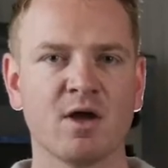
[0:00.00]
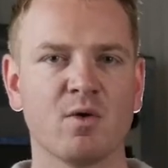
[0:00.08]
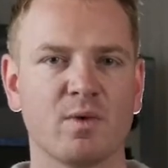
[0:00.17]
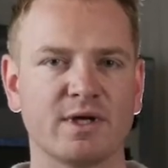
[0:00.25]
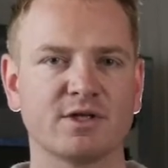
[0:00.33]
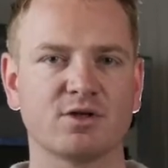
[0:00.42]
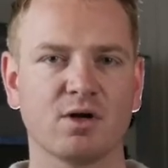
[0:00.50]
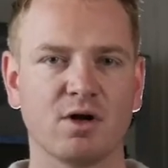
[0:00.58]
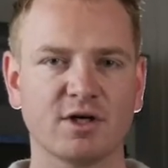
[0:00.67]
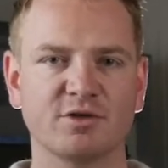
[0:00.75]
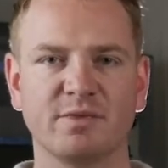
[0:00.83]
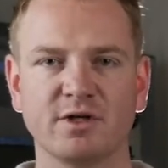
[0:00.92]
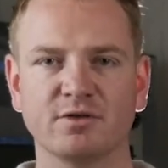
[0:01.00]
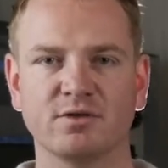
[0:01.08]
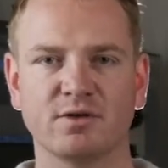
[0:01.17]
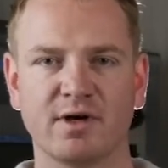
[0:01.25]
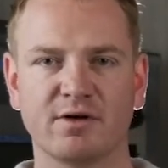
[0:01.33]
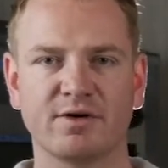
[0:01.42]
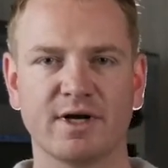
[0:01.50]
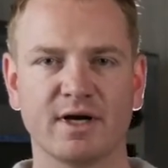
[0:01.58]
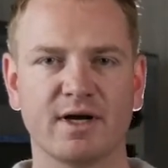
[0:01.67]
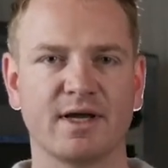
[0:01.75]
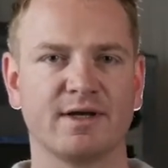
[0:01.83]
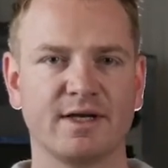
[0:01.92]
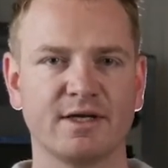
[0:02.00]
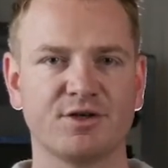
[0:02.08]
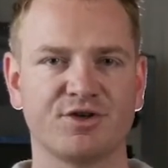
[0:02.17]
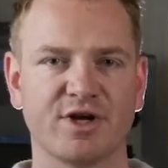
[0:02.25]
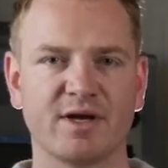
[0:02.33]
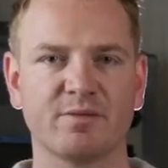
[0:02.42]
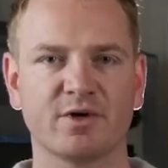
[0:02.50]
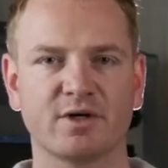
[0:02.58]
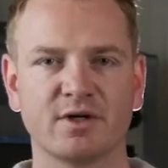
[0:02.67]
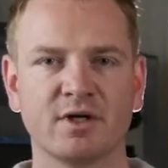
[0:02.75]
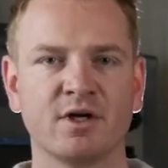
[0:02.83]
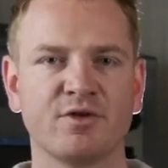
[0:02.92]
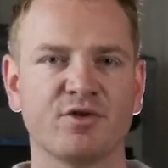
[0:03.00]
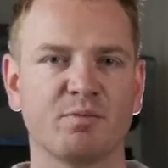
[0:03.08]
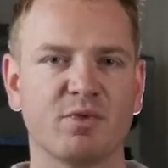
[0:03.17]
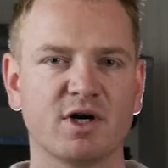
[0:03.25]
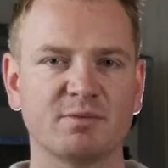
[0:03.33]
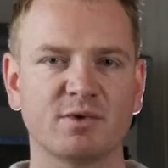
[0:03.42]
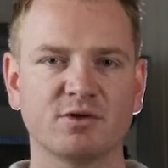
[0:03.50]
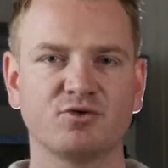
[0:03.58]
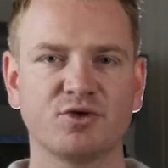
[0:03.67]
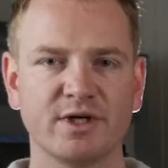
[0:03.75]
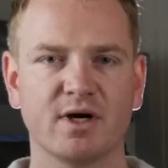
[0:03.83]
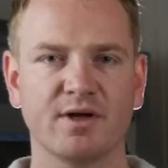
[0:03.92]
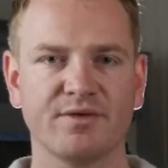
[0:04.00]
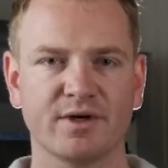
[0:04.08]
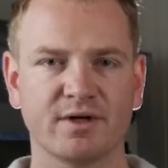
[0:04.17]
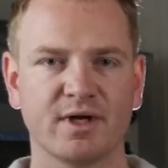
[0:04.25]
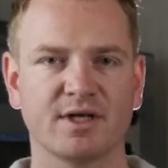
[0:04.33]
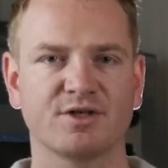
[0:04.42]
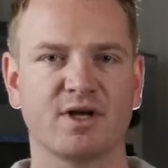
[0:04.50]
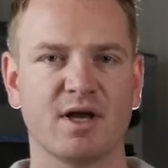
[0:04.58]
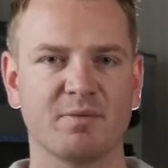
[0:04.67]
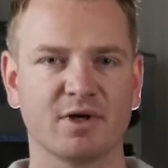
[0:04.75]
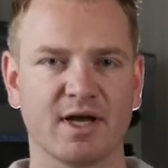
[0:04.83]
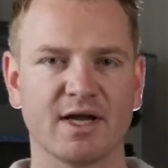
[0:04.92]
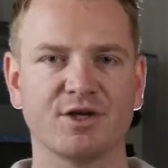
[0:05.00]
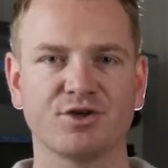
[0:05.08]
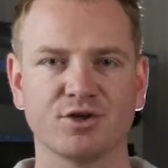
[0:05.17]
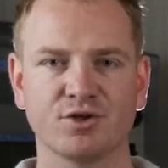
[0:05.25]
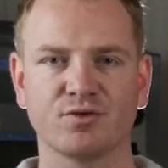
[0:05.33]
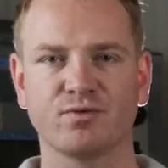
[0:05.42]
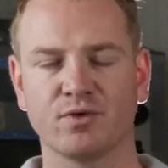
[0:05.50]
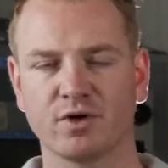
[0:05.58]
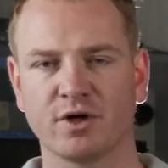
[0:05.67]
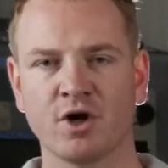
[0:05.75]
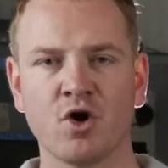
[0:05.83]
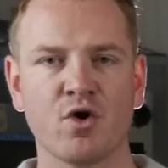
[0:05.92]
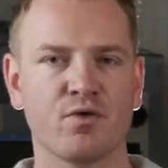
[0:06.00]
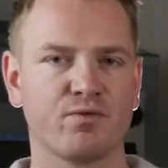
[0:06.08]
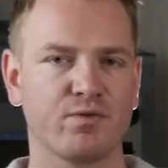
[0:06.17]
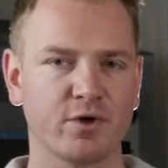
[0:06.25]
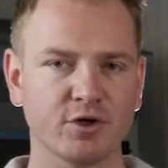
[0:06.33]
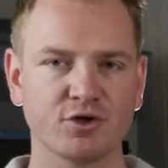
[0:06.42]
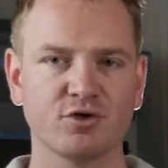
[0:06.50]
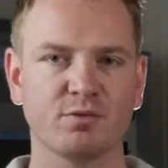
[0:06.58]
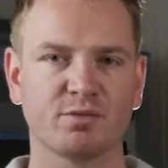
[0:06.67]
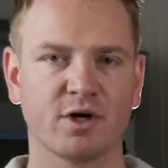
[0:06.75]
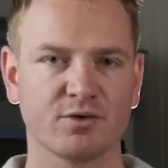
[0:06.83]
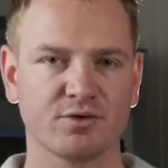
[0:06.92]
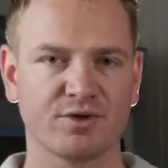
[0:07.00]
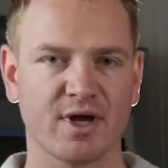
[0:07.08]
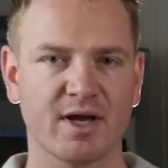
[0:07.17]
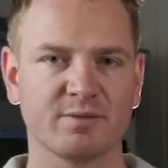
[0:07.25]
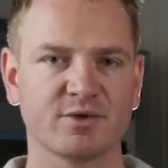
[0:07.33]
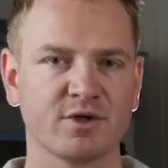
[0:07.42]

With its large build area and heated chamber, the Part Pro 300 has applications for functional prototypes,